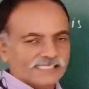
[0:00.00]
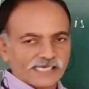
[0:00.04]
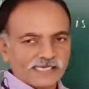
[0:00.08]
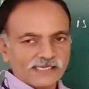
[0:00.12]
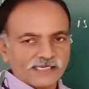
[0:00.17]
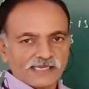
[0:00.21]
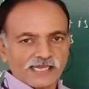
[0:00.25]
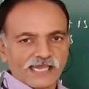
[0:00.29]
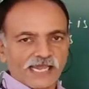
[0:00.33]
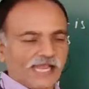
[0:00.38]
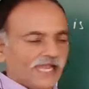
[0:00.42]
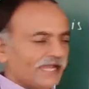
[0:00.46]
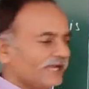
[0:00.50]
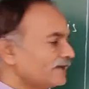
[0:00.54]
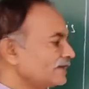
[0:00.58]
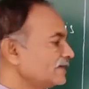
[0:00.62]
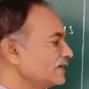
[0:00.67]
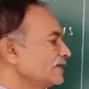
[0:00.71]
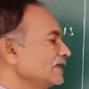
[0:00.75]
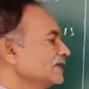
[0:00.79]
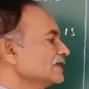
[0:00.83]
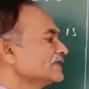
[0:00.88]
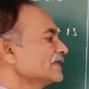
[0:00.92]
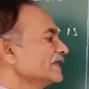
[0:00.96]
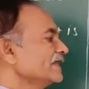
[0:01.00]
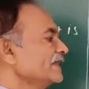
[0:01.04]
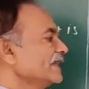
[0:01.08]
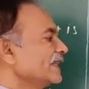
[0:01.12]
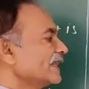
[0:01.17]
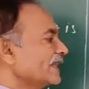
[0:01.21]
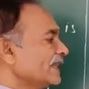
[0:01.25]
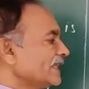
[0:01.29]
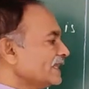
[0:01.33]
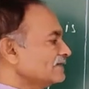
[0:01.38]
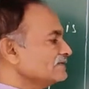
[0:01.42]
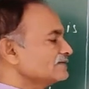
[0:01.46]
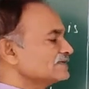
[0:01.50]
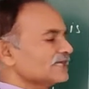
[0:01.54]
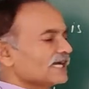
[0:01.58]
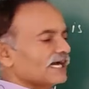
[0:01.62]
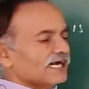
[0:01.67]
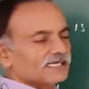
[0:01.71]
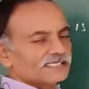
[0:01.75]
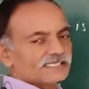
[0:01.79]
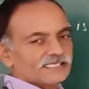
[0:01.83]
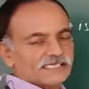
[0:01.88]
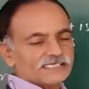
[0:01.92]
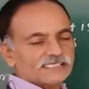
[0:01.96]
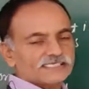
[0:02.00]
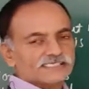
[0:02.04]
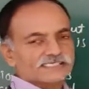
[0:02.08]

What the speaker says: and the negative charges